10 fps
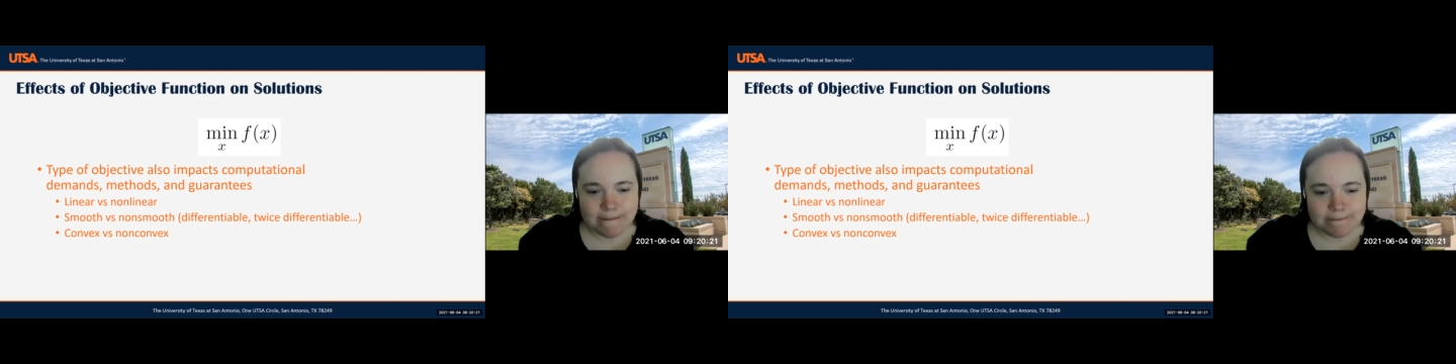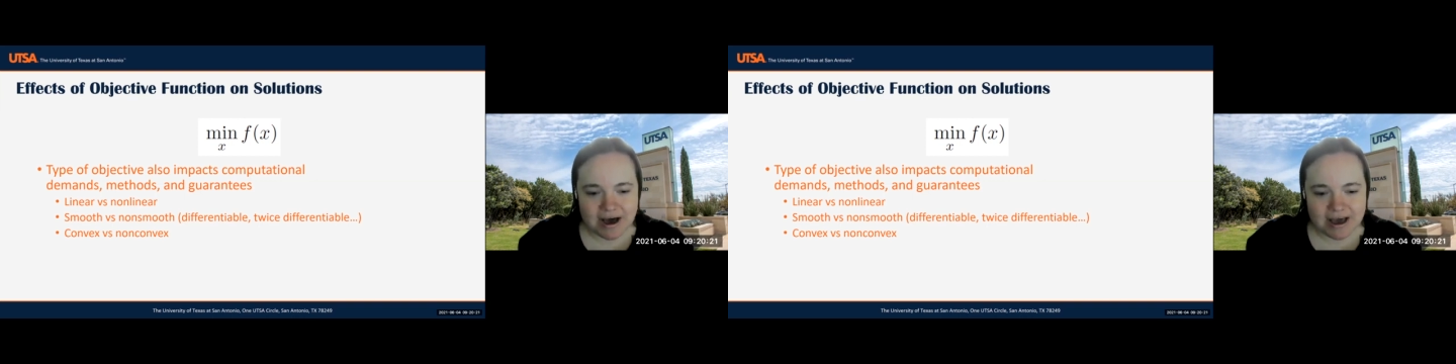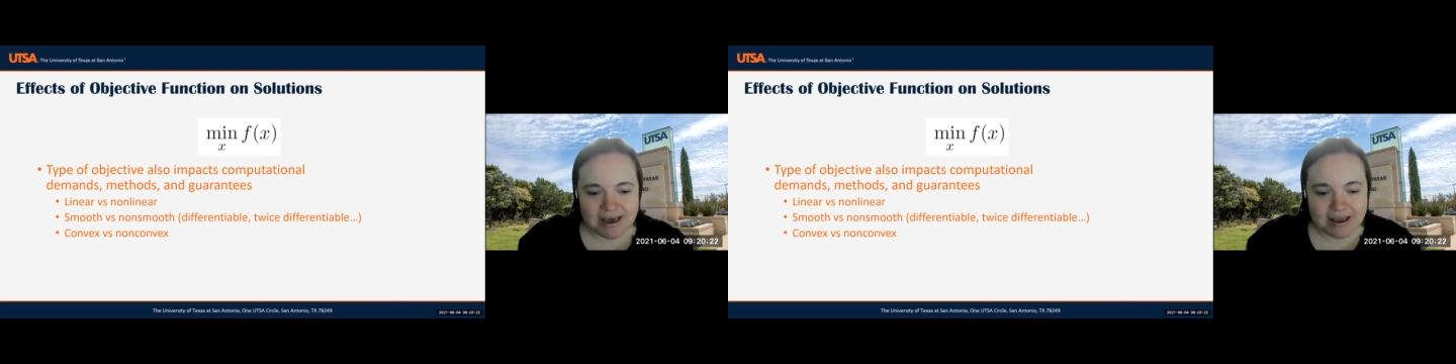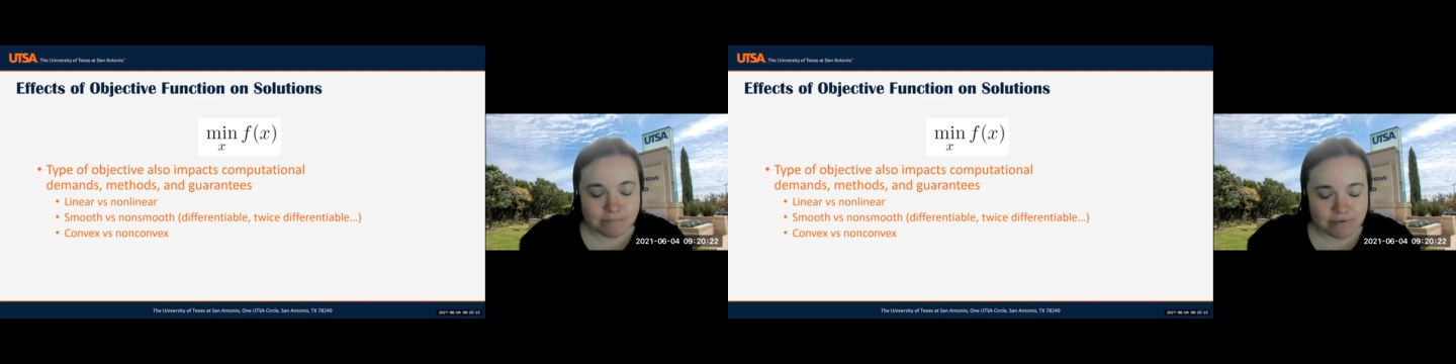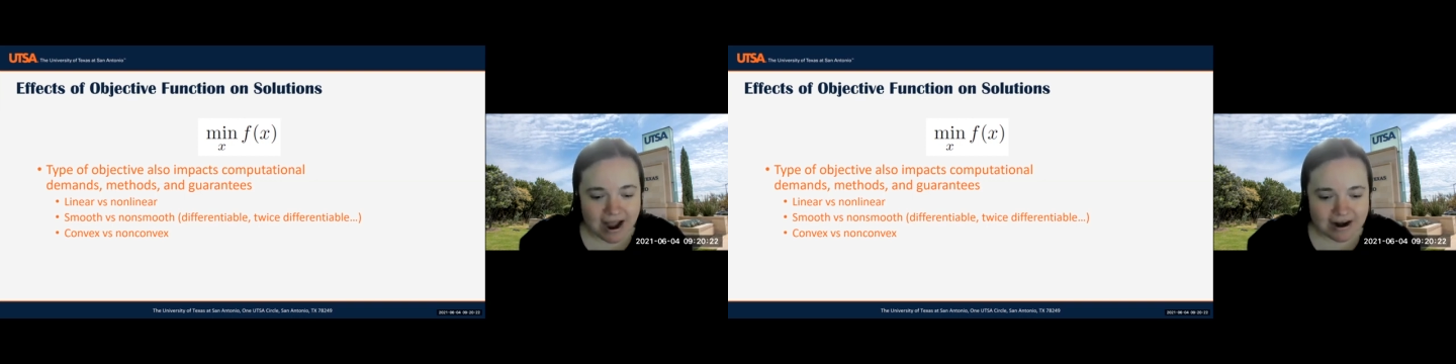But
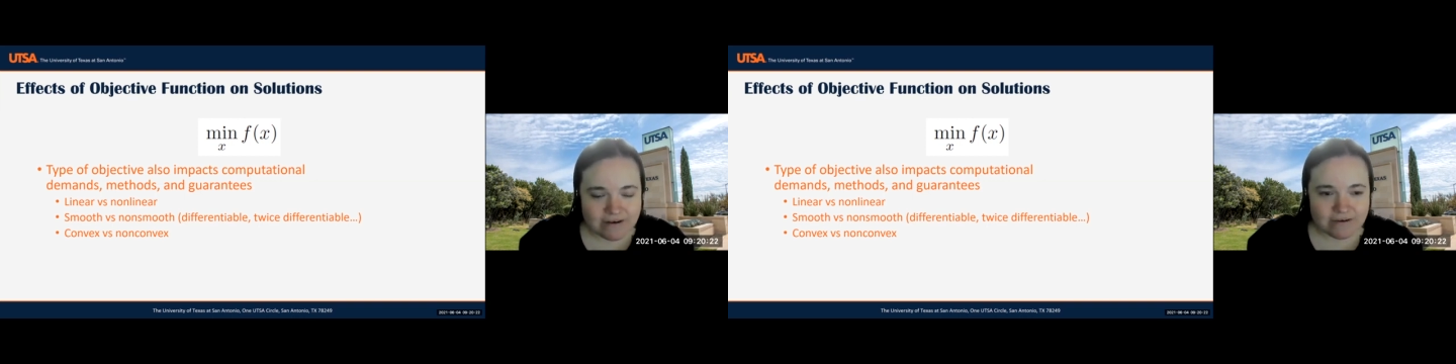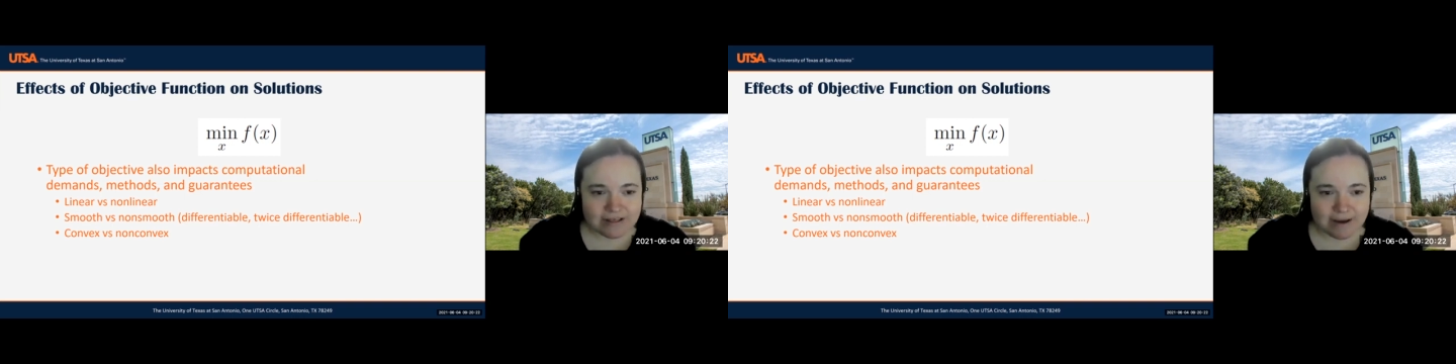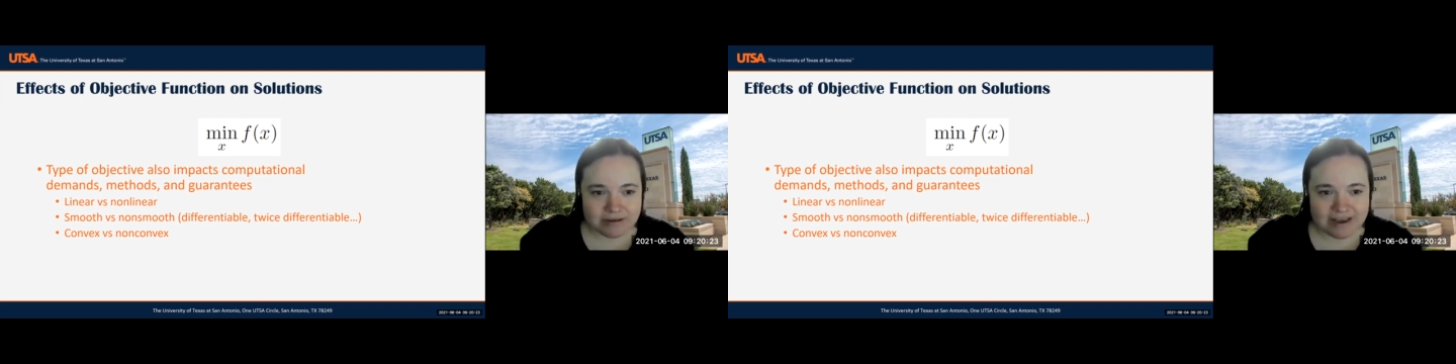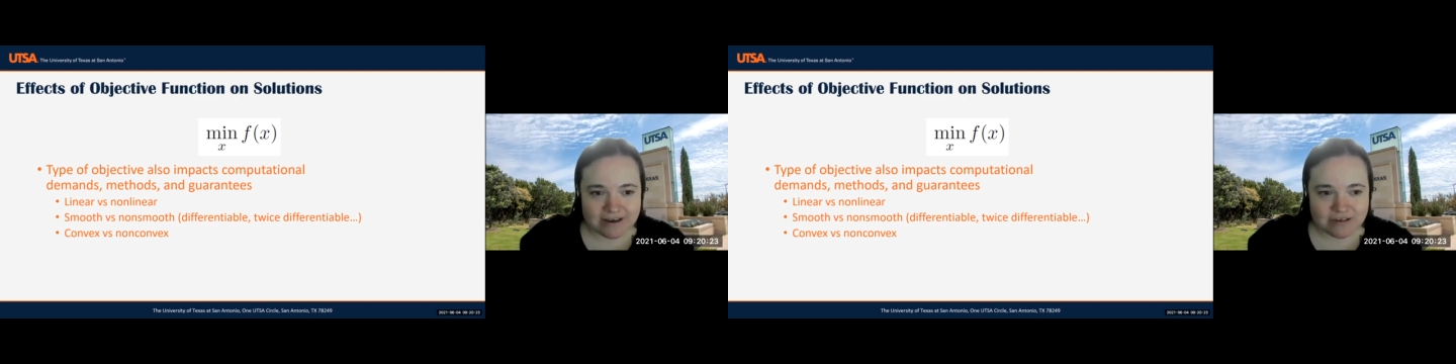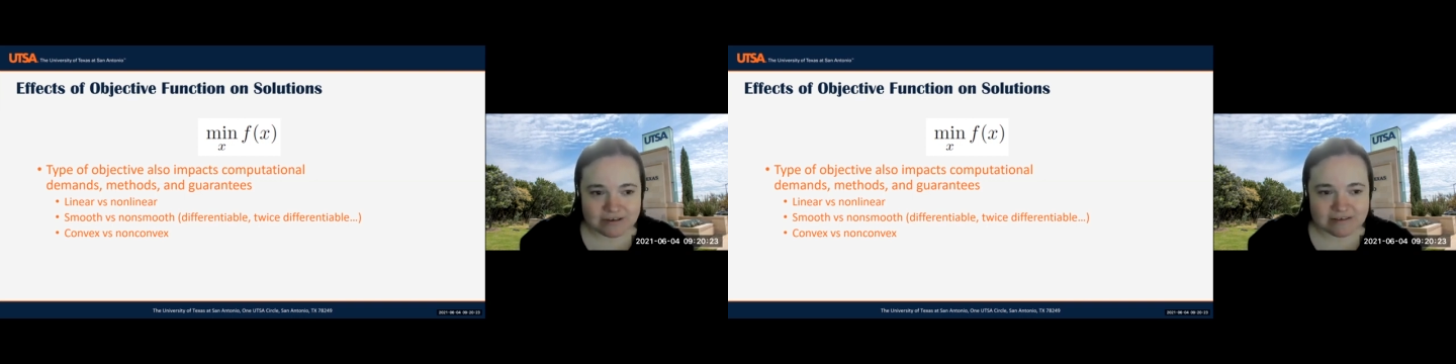in practical
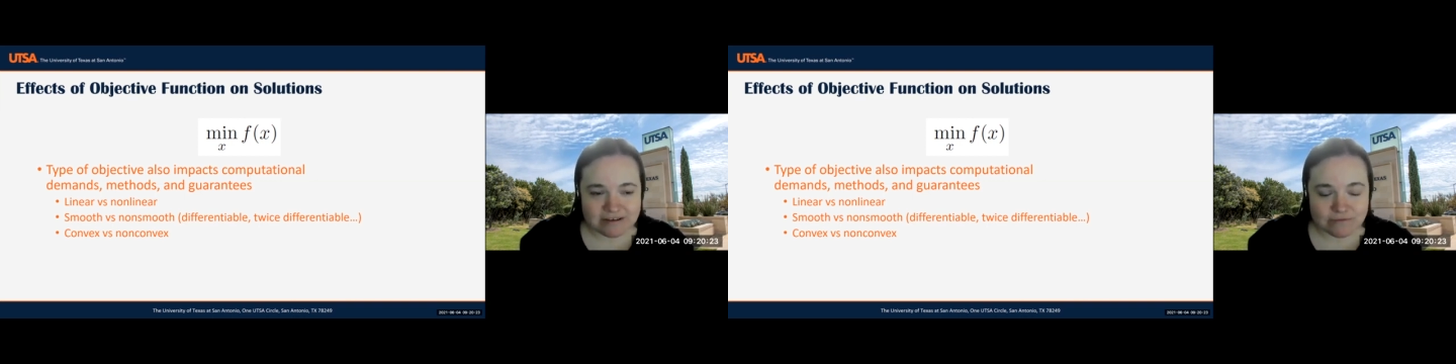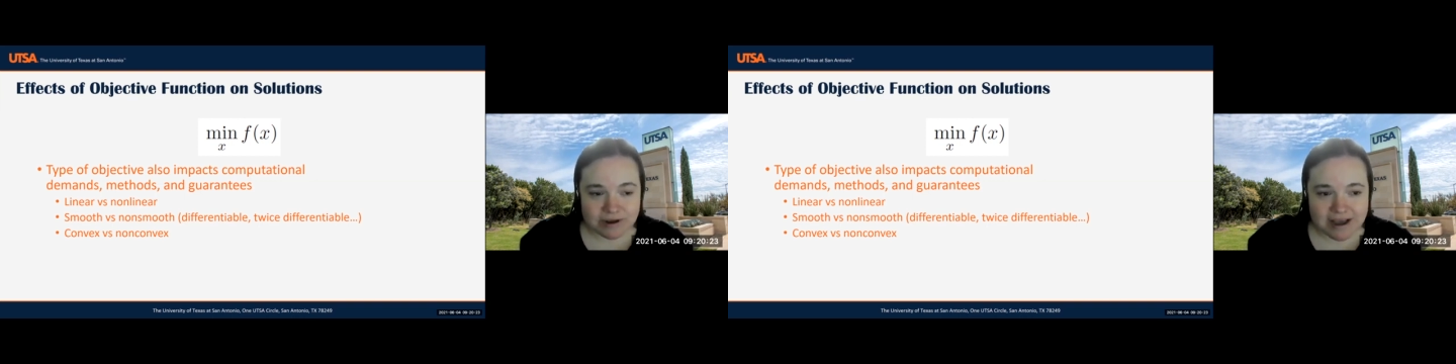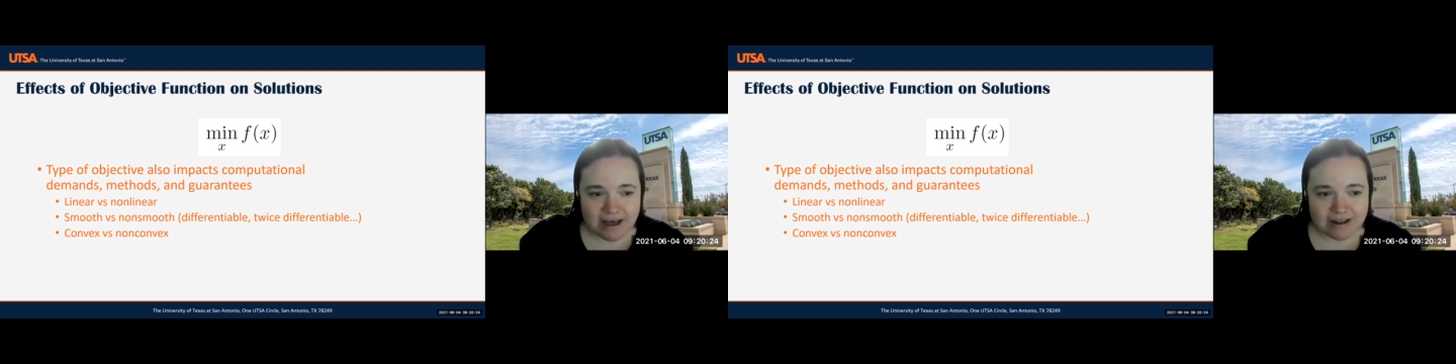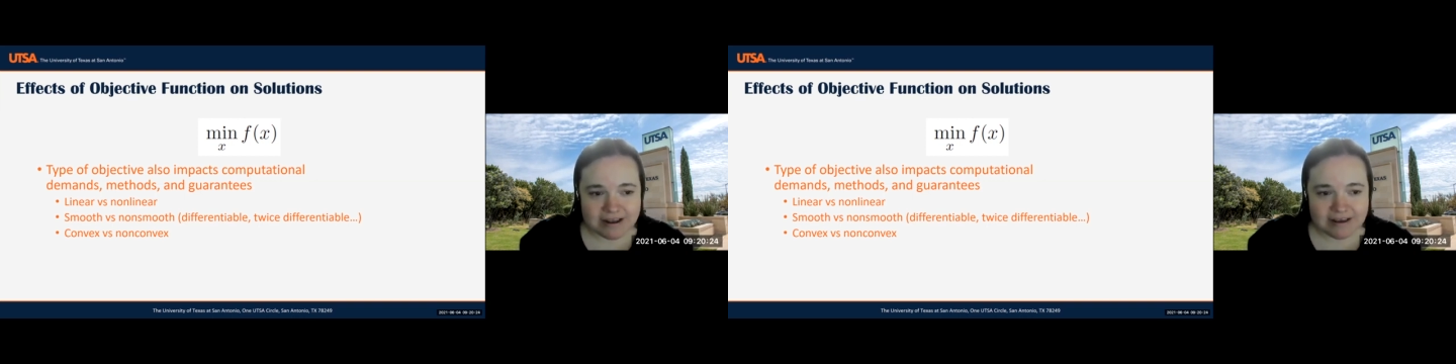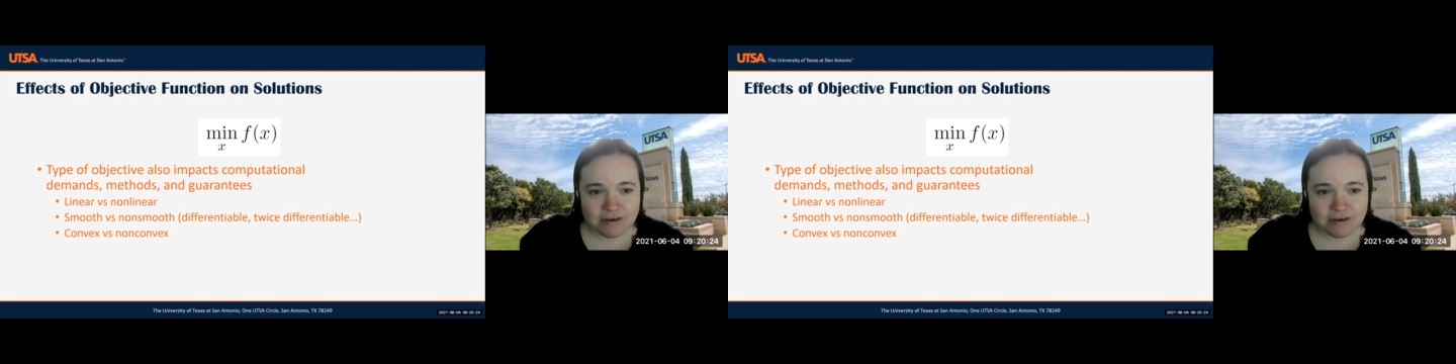applications and in reality,